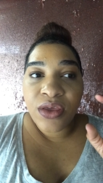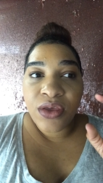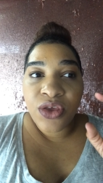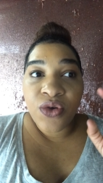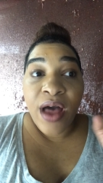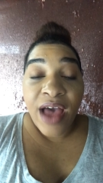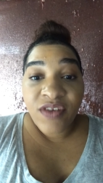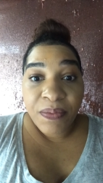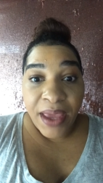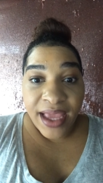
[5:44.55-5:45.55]
you'll have
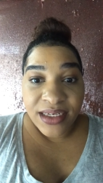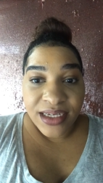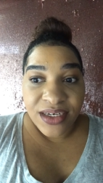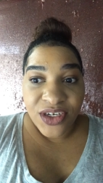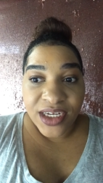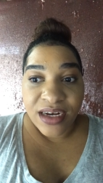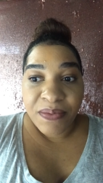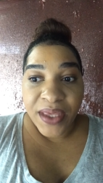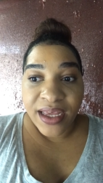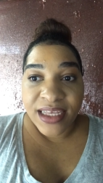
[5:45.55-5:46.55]
to pay attention
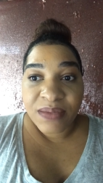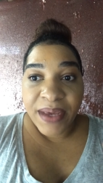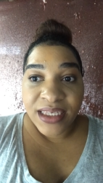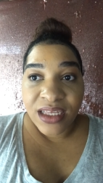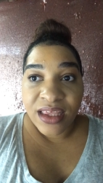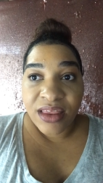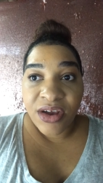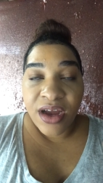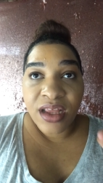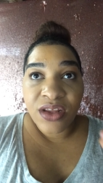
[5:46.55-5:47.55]
because basically they're
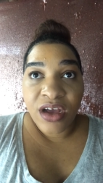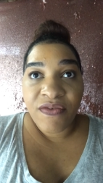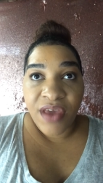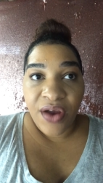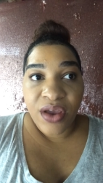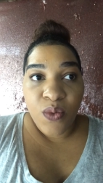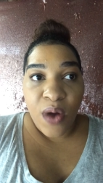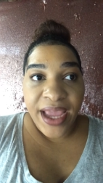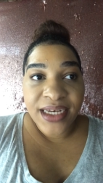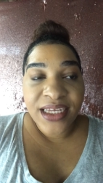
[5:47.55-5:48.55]
going to look very
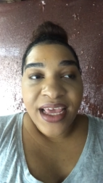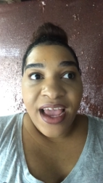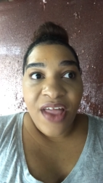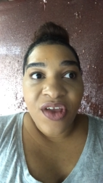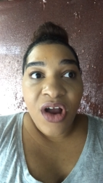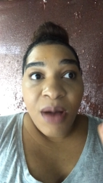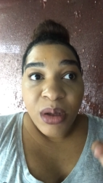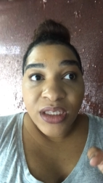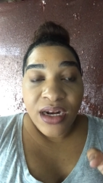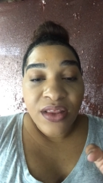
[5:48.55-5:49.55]
white and they're
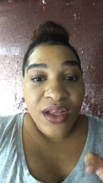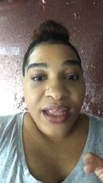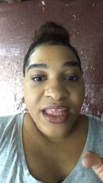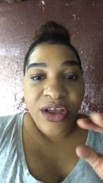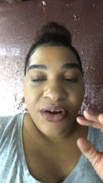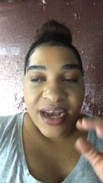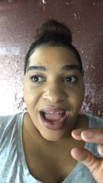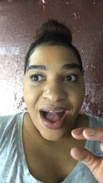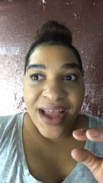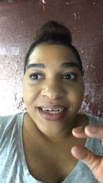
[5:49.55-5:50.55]
almost going to look like they're
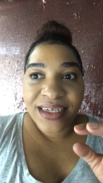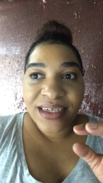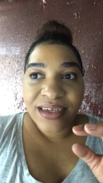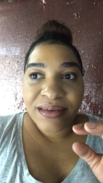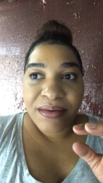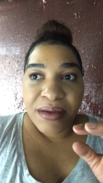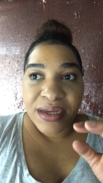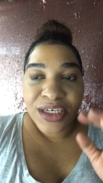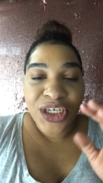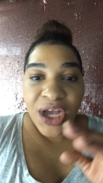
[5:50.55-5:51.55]
not
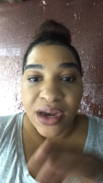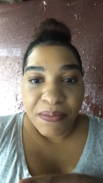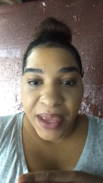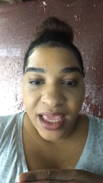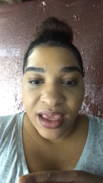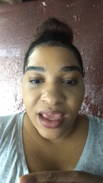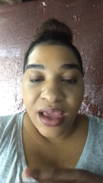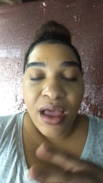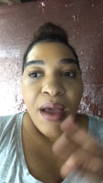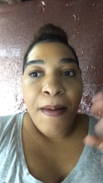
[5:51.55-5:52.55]
done
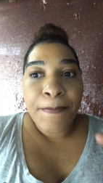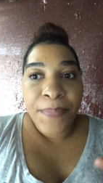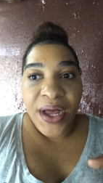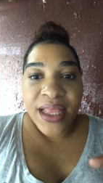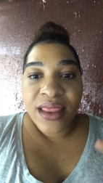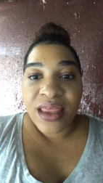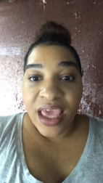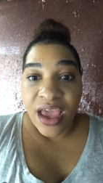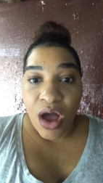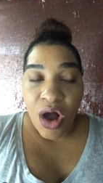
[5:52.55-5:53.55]
baking, but
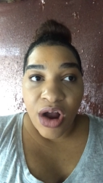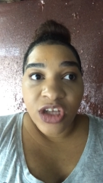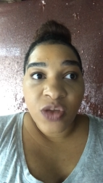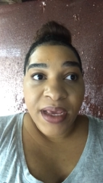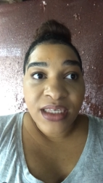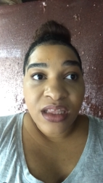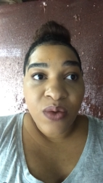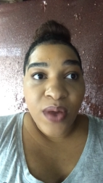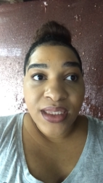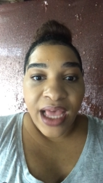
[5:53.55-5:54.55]
they are. So
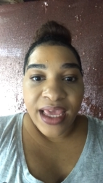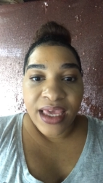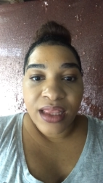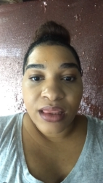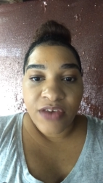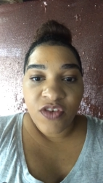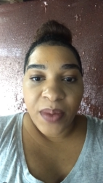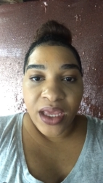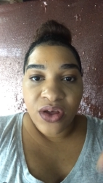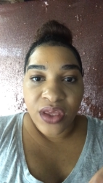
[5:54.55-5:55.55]
basically, once I can lift
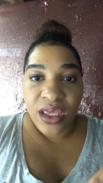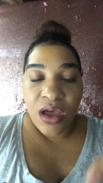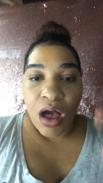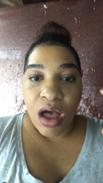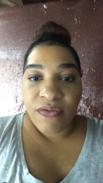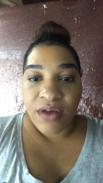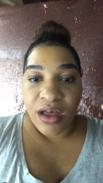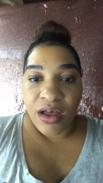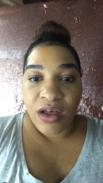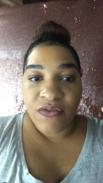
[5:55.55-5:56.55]
my cookie off
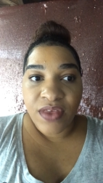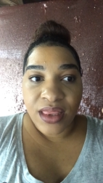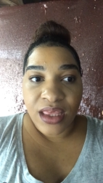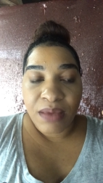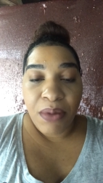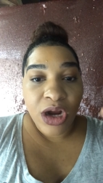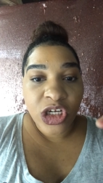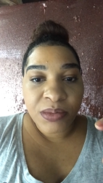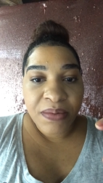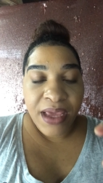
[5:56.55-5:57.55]
of the
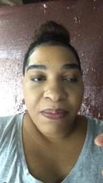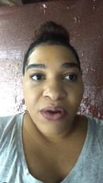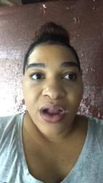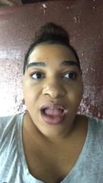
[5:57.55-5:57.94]
parchment paper,